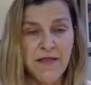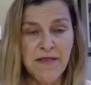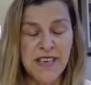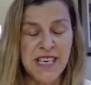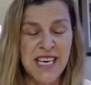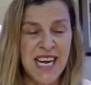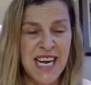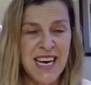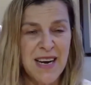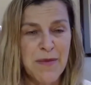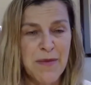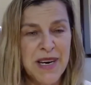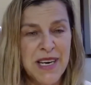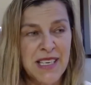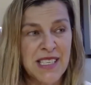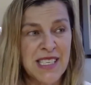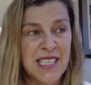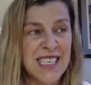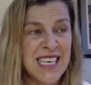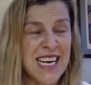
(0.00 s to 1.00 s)
day. I
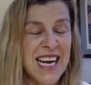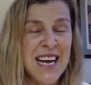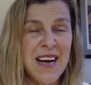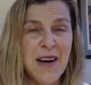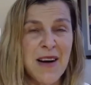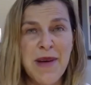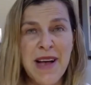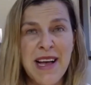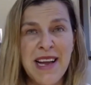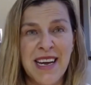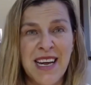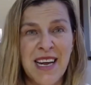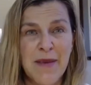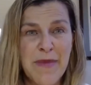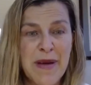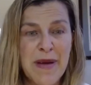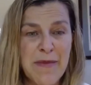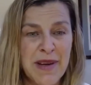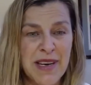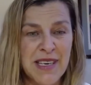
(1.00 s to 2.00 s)
mean, today I made a
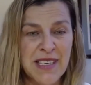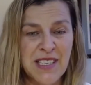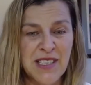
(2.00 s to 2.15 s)
commitment